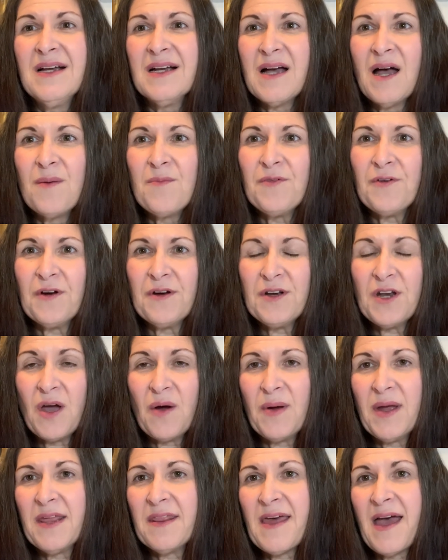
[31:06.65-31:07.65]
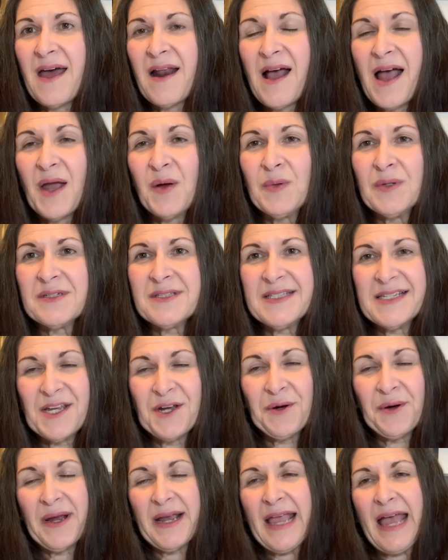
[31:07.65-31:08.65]
comfort knowing that I will see
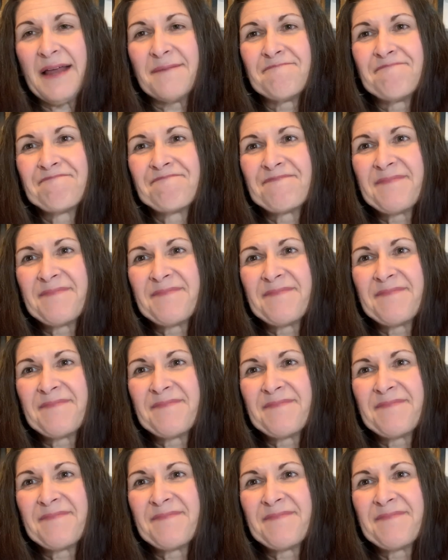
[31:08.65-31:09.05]
her again.